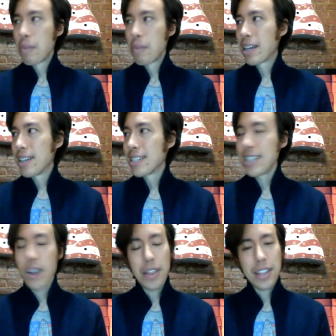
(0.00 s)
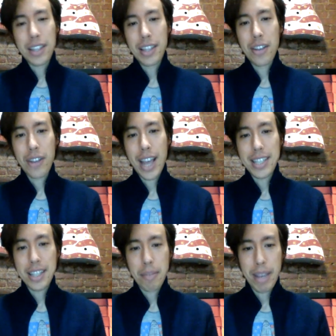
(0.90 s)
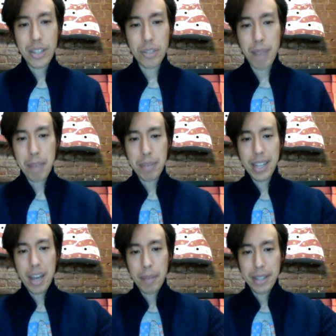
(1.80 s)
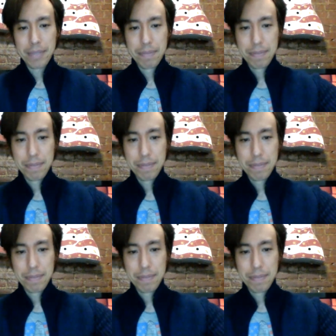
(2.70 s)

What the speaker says: But because, I think the tear gas and the mace might be coming.